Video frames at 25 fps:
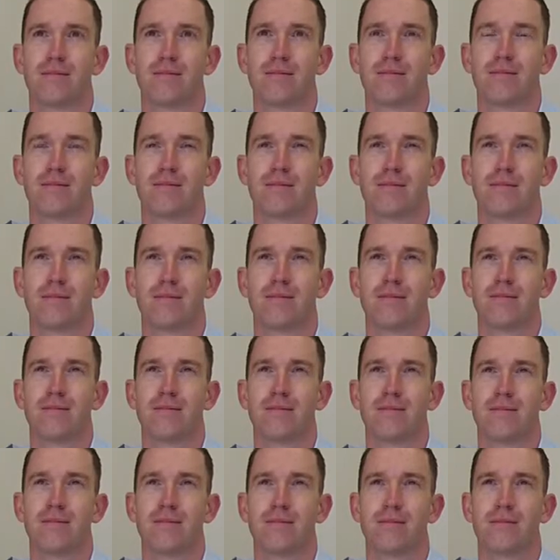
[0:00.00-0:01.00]

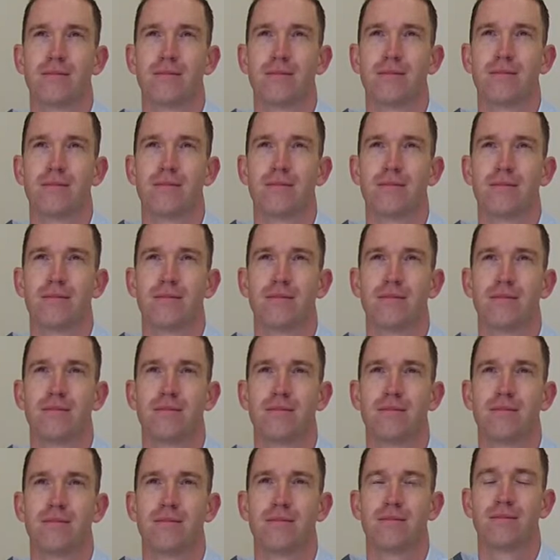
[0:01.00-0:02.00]

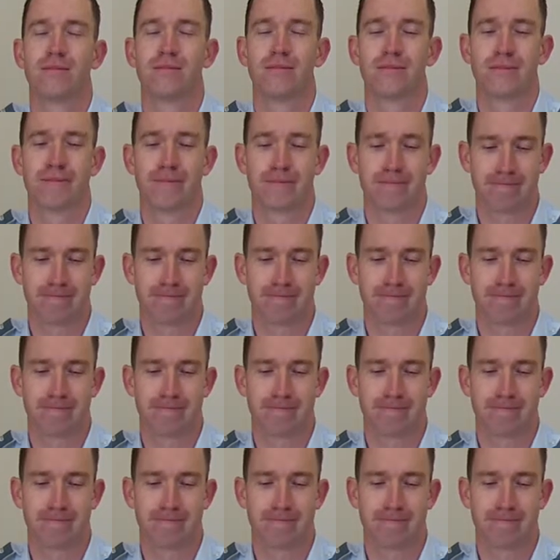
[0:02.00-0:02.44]
No words are spoken by the person on screen.